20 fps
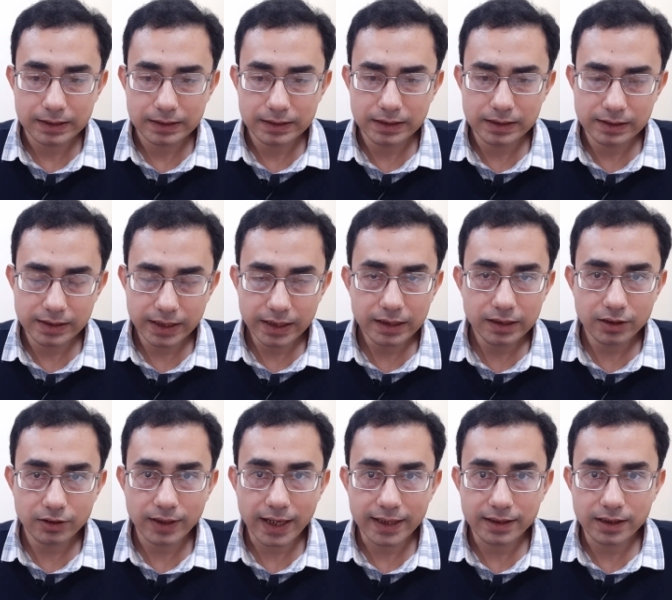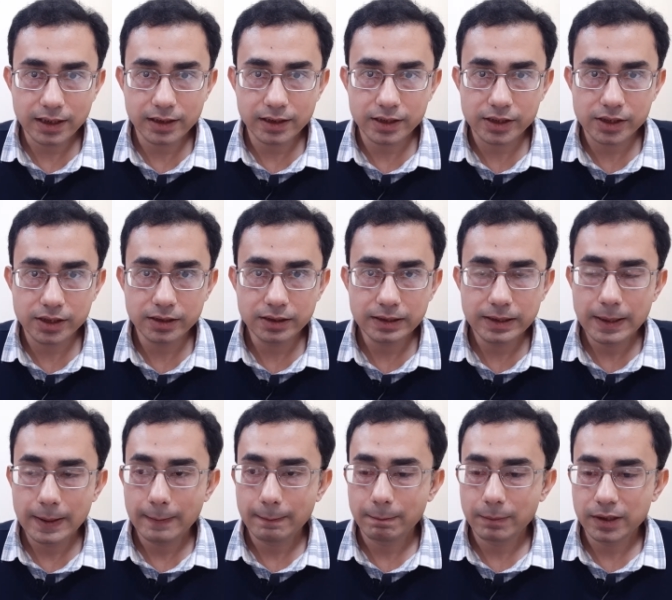they'll think in the right direction,
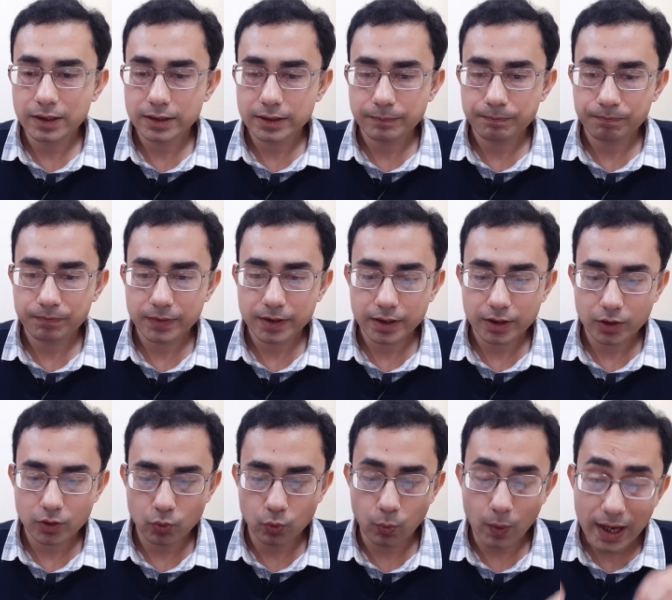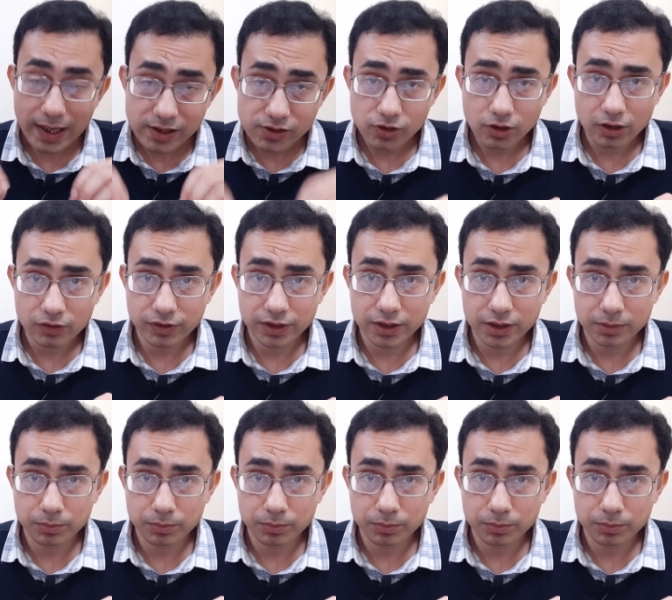but while solving